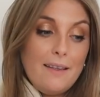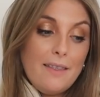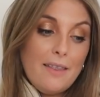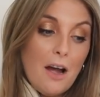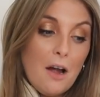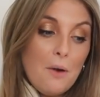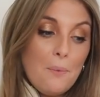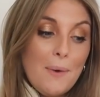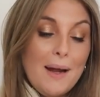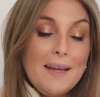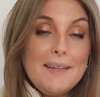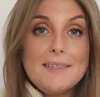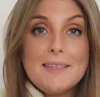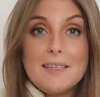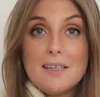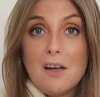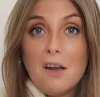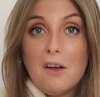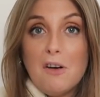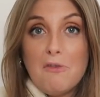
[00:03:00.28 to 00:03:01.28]
that I
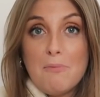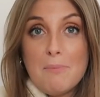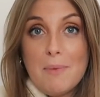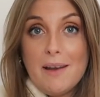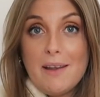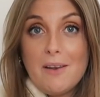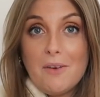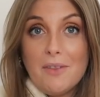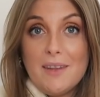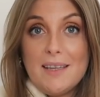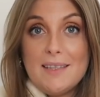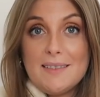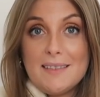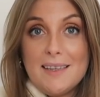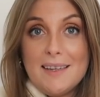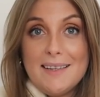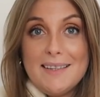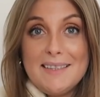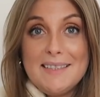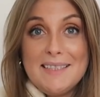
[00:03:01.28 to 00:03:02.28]
wasted a lot of money on these
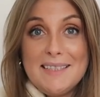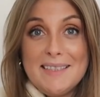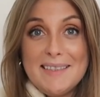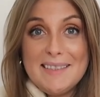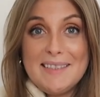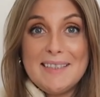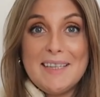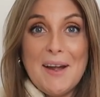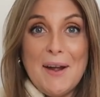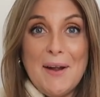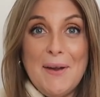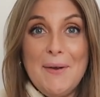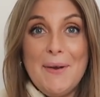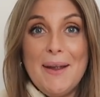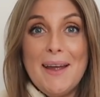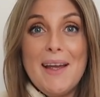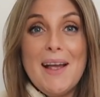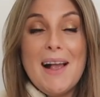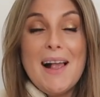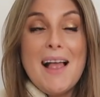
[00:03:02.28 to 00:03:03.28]
things. So,
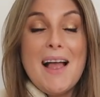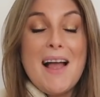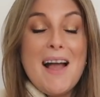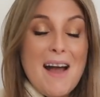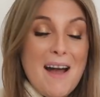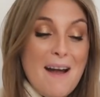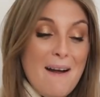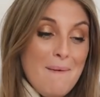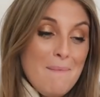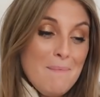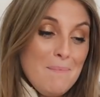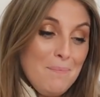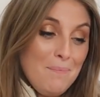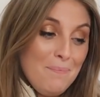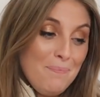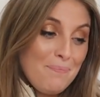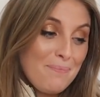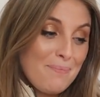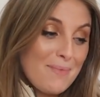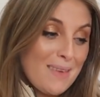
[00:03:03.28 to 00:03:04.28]

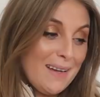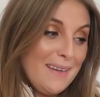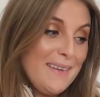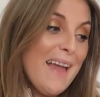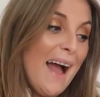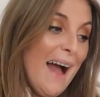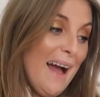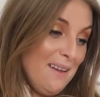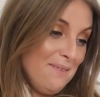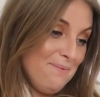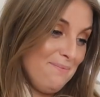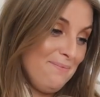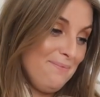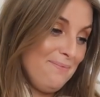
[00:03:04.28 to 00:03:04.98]
um... yeah,